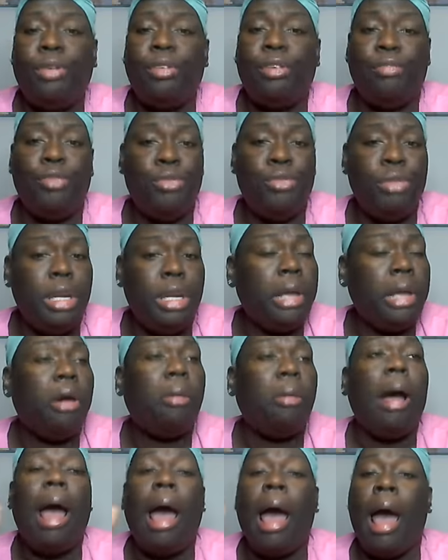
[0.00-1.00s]
if you needed
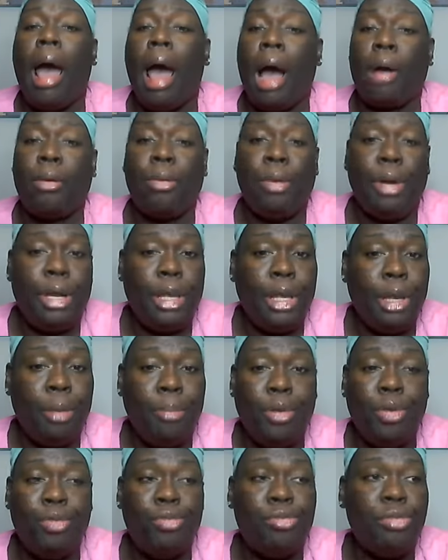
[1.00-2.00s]
help, I go ahead and
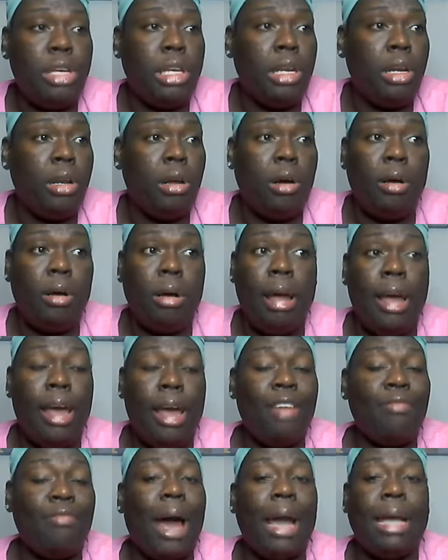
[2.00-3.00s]
help you. You needed uh,
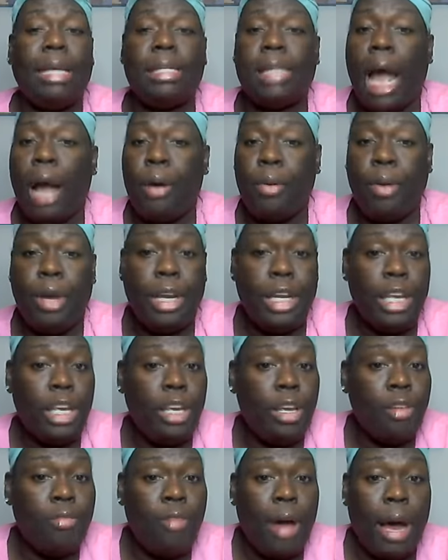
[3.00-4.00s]
advice, I go ahead and
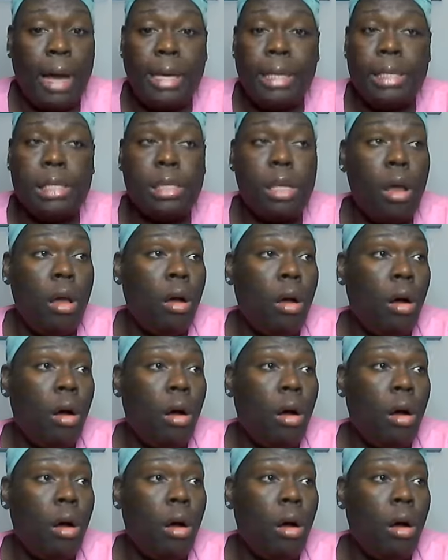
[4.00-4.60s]
give you advice.